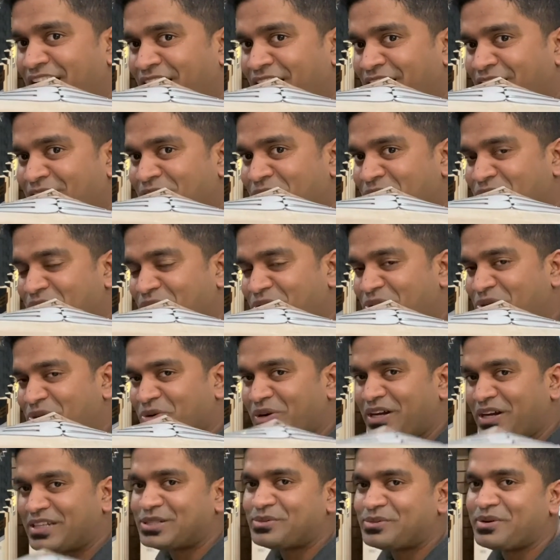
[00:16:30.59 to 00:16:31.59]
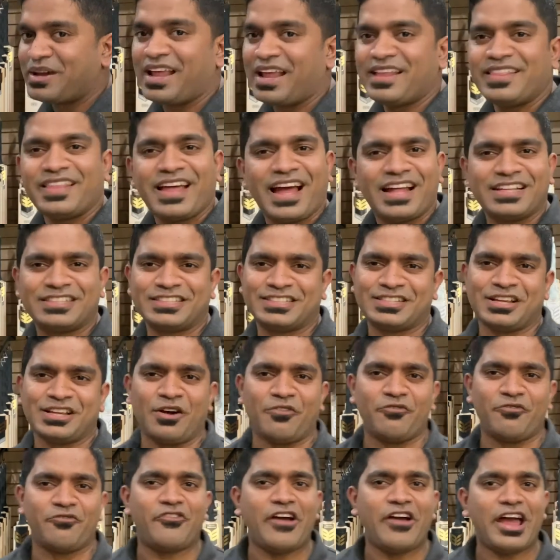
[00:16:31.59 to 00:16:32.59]
through the toe as well, and that's a
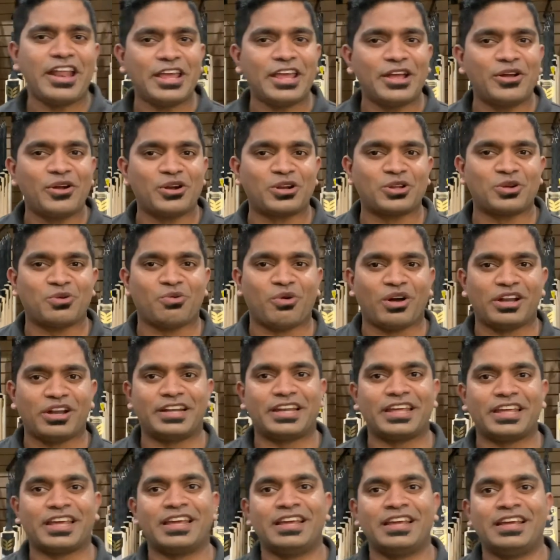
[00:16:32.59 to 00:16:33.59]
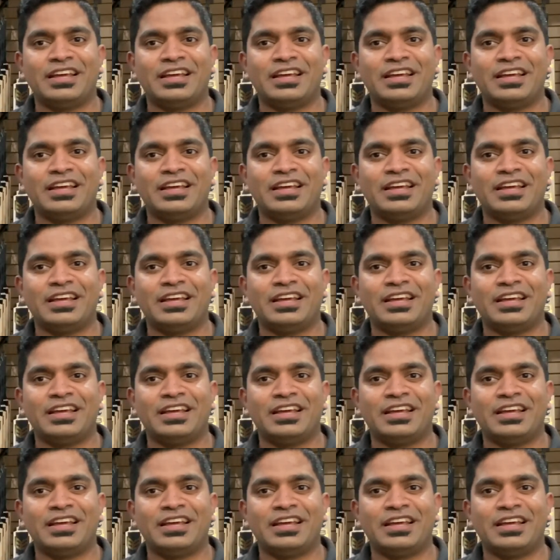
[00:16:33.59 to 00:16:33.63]
very good quality.